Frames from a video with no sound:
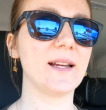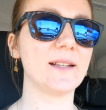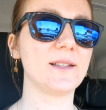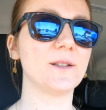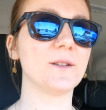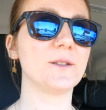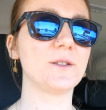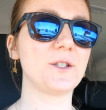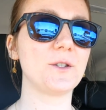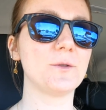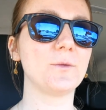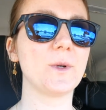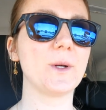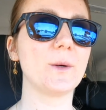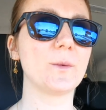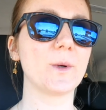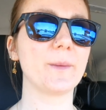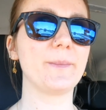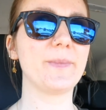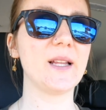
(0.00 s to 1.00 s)
I told you
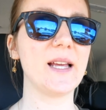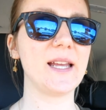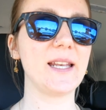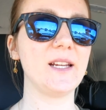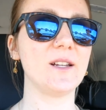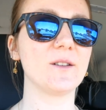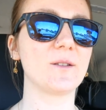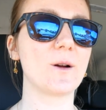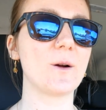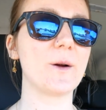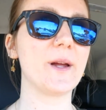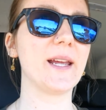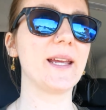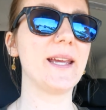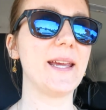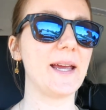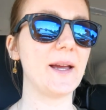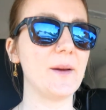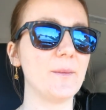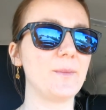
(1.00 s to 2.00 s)
we were planning on going
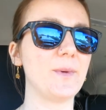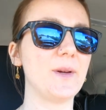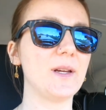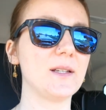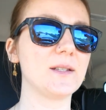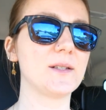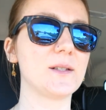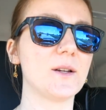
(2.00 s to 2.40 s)
camping,